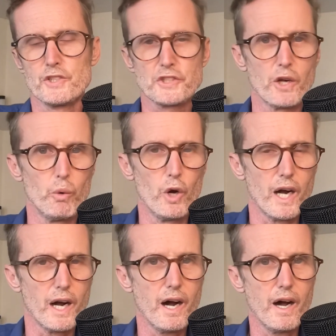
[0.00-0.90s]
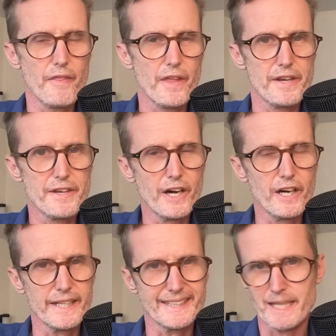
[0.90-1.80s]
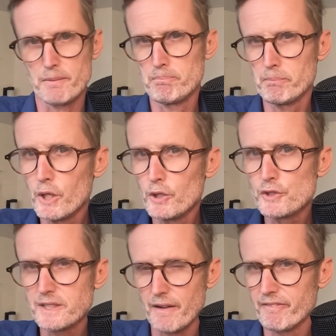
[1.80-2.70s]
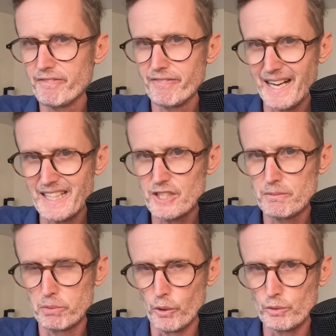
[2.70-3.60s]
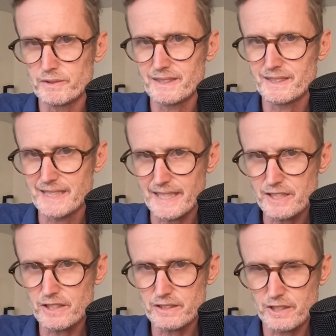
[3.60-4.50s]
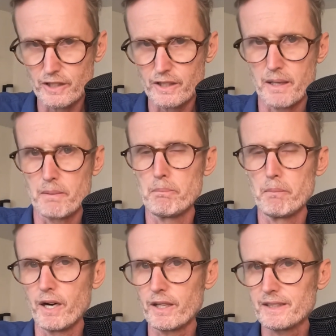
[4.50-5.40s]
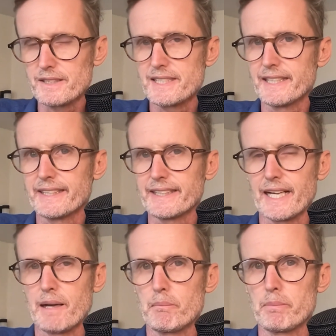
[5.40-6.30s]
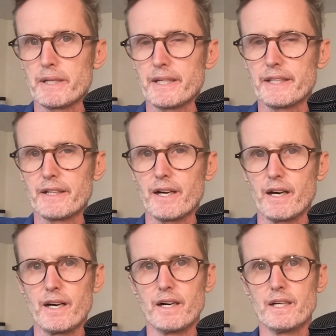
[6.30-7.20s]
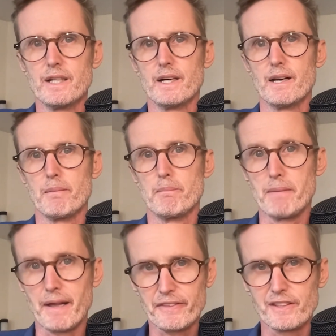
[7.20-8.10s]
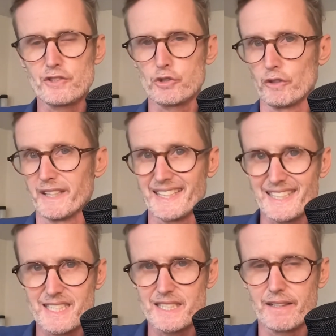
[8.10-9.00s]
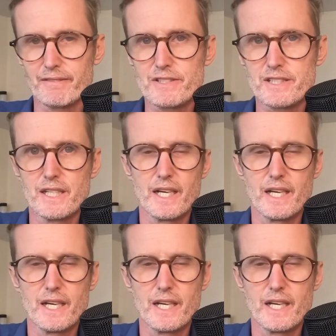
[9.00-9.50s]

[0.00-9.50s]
So what are the 9 most valuable digital marketing and PR methods or initiatives